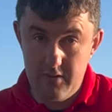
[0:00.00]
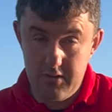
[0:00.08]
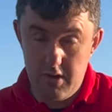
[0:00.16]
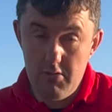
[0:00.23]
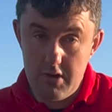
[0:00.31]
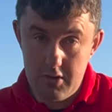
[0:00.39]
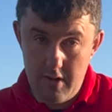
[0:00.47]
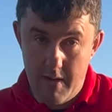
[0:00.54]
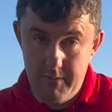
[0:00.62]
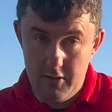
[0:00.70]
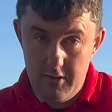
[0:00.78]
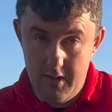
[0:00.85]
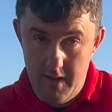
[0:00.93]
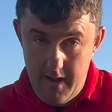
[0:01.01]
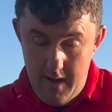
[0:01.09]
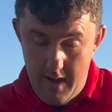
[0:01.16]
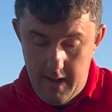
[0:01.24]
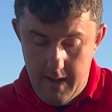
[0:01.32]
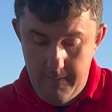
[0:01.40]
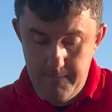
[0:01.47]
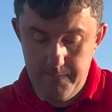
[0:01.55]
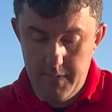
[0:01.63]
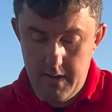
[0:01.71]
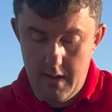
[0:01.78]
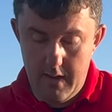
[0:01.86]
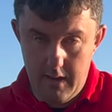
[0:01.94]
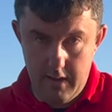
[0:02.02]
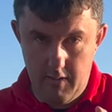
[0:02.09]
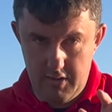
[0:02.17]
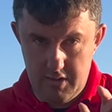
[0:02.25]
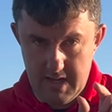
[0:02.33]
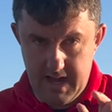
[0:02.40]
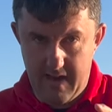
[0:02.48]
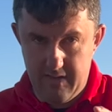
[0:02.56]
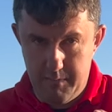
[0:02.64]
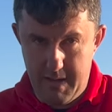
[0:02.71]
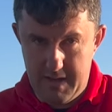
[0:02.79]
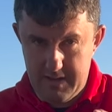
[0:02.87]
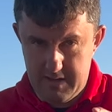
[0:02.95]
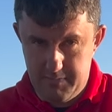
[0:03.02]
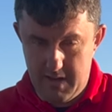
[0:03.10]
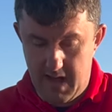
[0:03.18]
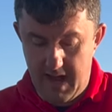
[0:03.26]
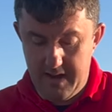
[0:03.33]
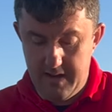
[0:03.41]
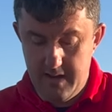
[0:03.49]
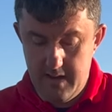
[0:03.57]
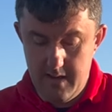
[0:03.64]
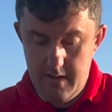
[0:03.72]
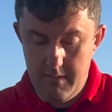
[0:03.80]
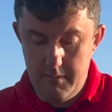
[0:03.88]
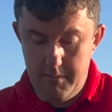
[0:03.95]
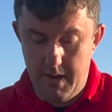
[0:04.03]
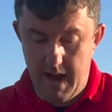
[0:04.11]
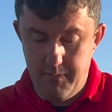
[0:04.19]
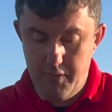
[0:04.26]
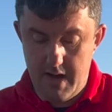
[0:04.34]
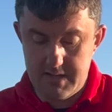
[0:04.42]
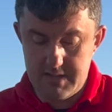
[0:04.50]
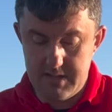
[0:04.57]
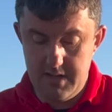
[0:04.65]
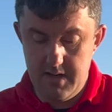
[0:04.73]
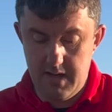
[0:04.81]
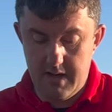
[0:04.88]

Just use a Dremel. You actually get the bit supplied by Preston.